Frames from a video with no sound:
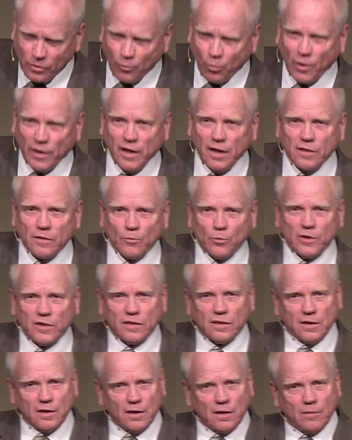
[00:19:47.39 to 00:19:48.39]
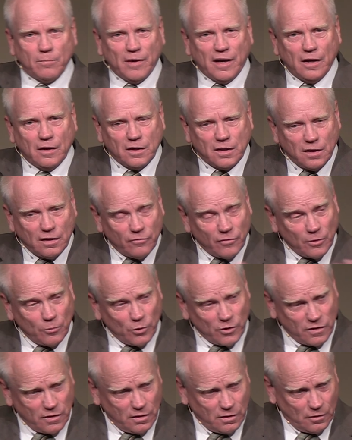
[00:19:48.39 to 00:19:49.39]
The way that we think about giving
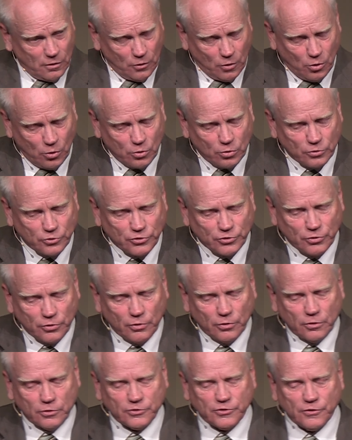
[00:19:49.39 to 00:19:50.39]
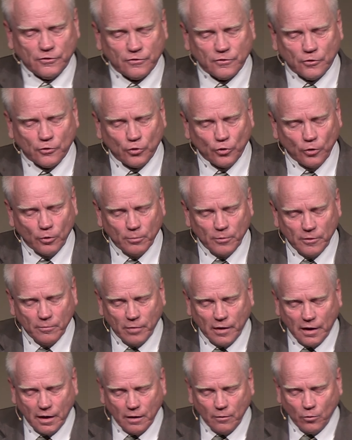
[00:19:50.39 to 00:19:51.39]
within the local church is determined
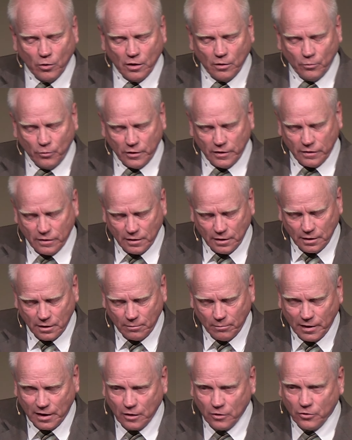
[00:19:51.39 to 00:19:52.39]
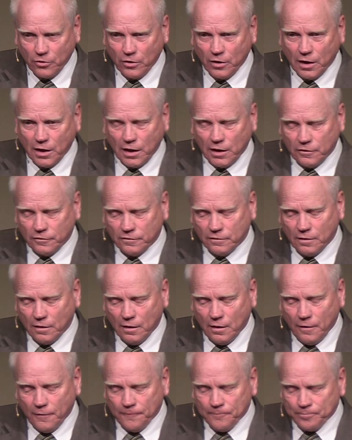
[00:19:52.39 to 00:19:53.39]
by what we think about Christ.
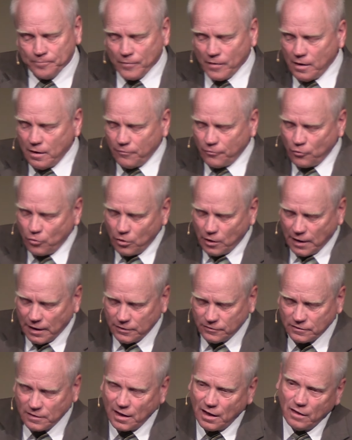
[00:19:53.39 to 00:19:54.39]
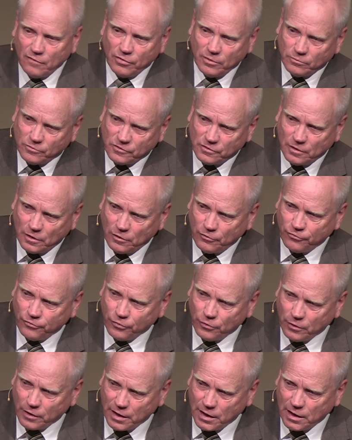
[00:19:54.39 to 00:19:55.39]
If Christ gave himself
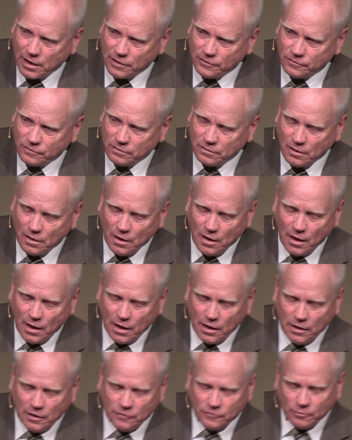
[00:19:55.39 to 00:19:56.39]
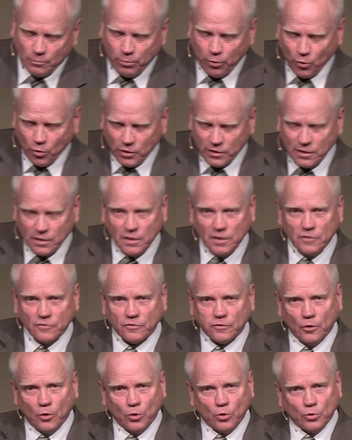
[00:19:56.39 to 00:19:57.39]
for us, and he's appointed
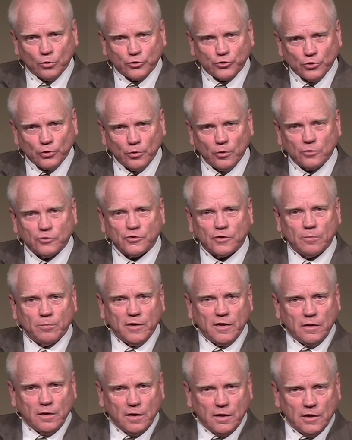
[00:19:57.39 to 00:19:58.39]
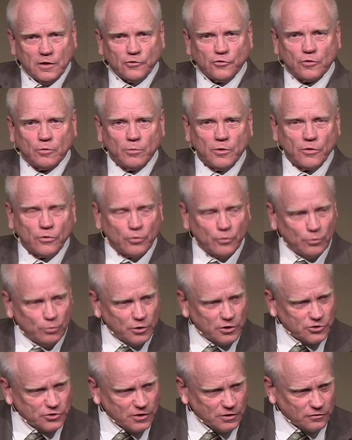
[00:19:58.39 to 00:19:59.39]
his local church to be the instrument through
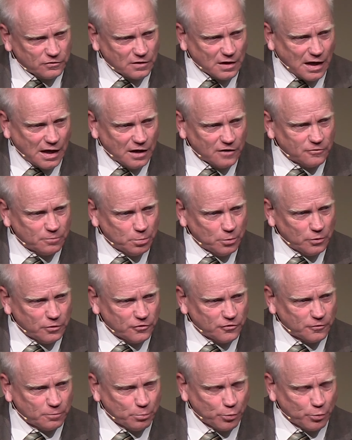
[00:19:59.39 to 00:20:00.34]
which his gospel is